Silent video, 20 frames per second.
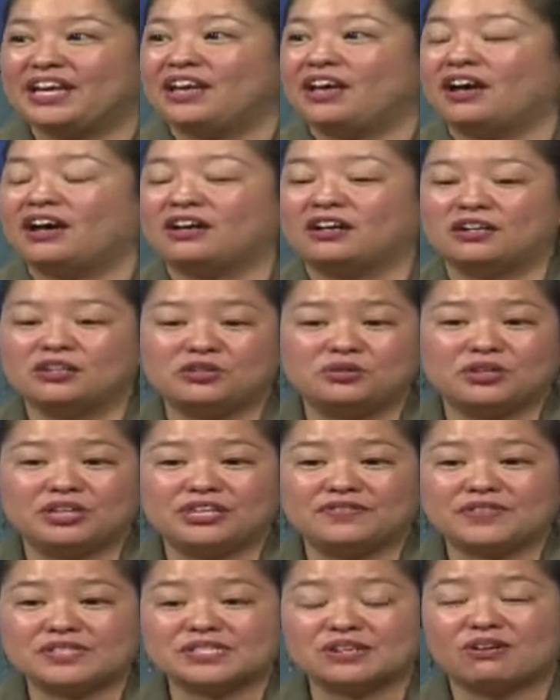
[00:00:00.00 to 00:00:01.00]
Uh, you could give
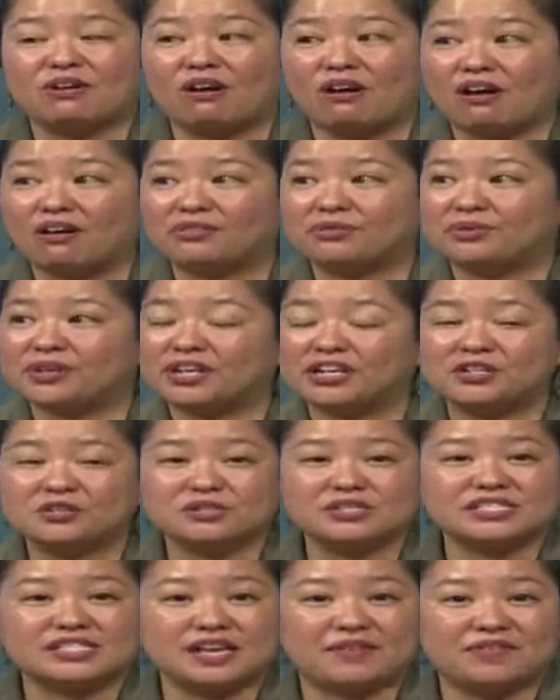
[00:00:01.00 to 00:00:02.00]
us a call 300
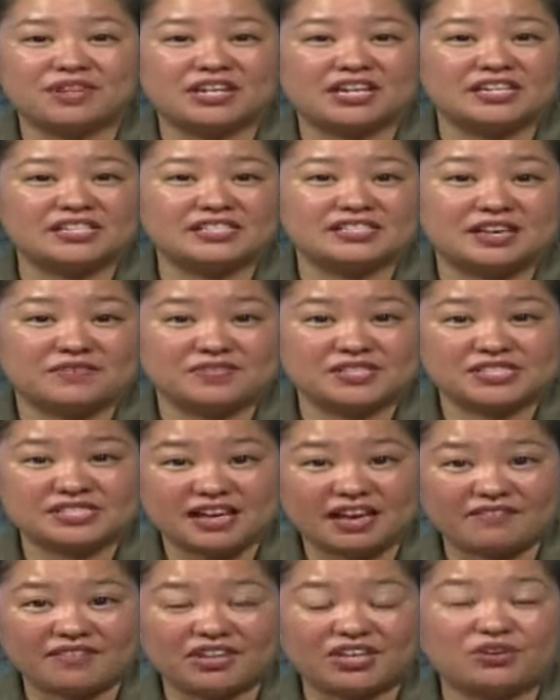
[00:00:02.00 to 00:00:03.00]

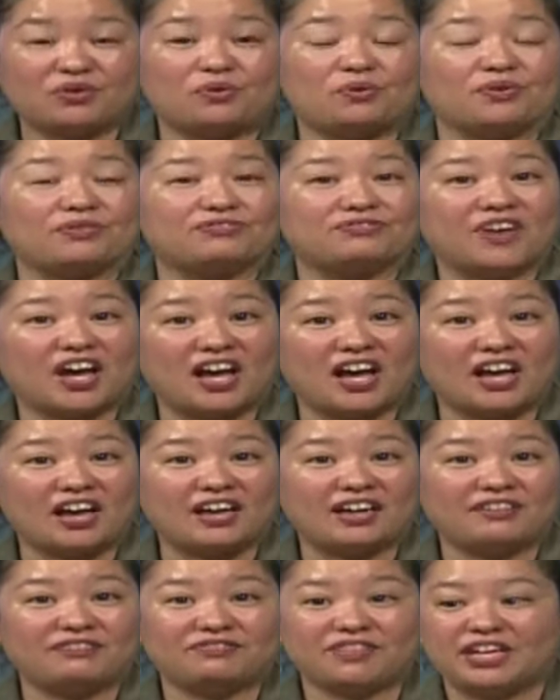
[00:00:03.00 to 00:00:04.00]
7977 or
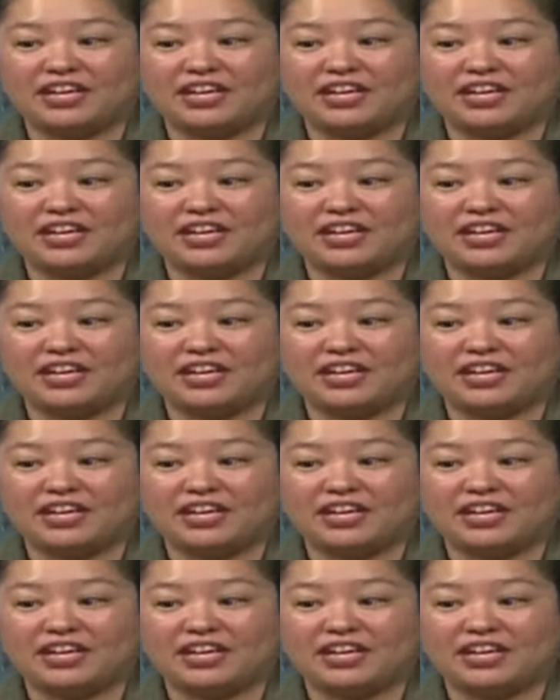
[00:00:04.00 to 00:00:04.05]
five.